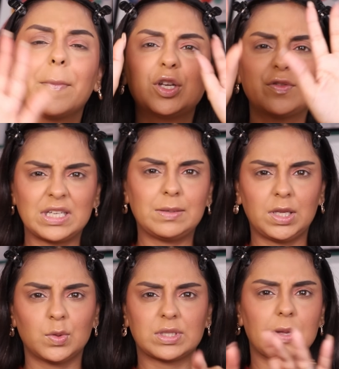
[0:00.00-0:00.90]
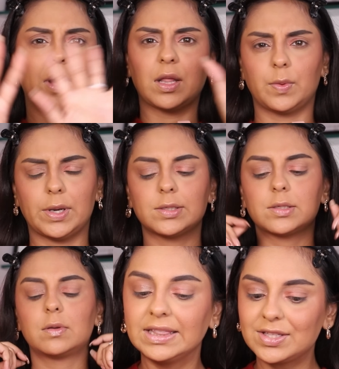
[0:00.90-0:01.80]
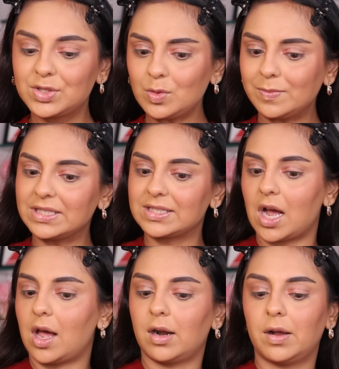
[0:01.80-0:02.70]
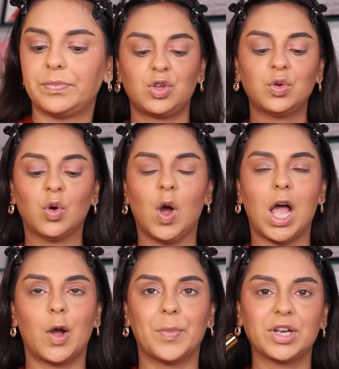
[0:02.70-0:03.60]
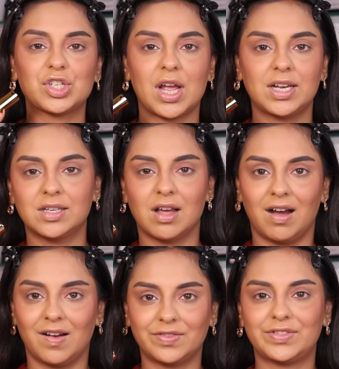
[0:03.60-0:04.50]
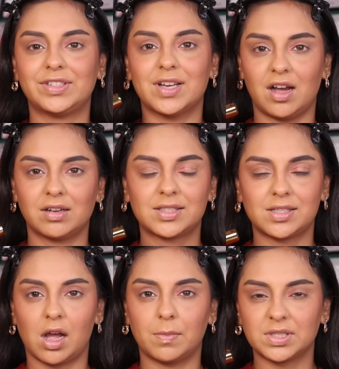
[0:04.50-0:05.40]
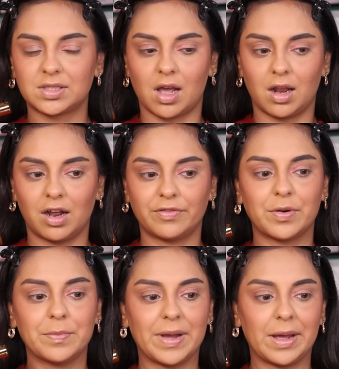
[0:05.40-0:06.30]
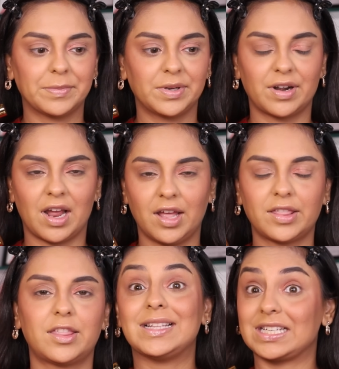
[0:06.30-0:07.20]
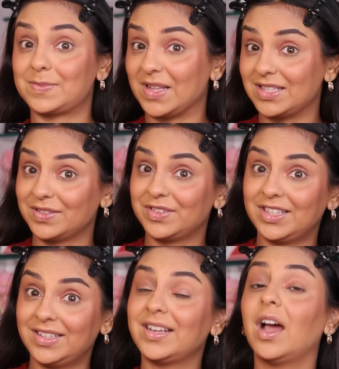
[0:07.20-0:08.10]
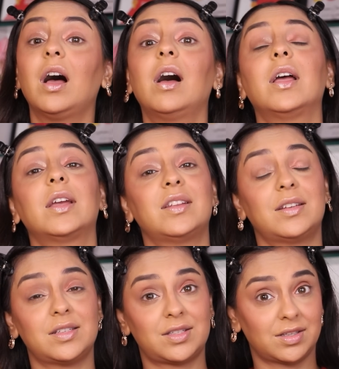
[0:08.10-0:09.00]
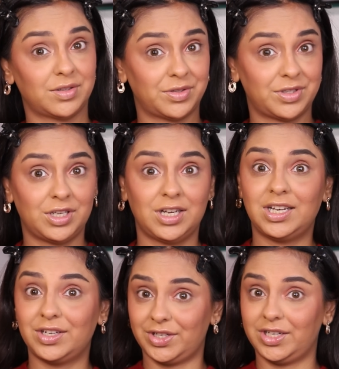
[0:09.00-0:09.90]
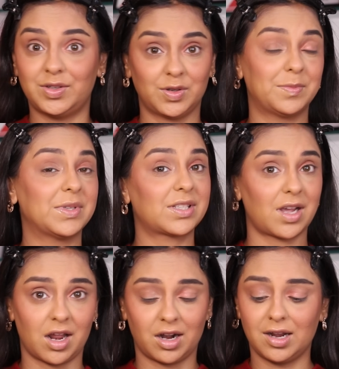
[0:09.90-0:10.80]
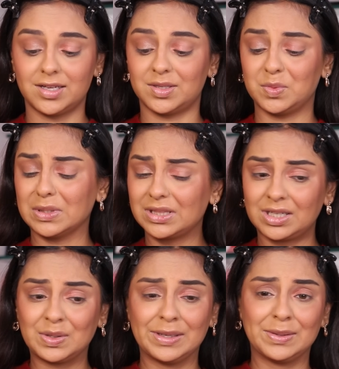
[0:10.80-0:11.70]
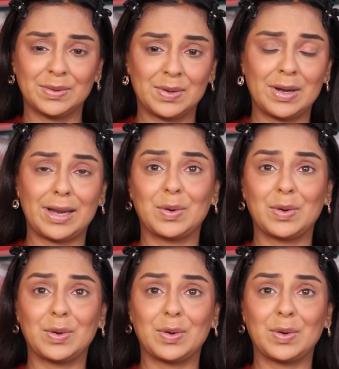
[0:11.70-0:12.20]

But you've seen me use them otherwise. Let's do mascara. You know how much I love the Dark Star mascara from Pat McGrath. It's expensive in India. It is a really, really good mascara. Is it worth the coin or not?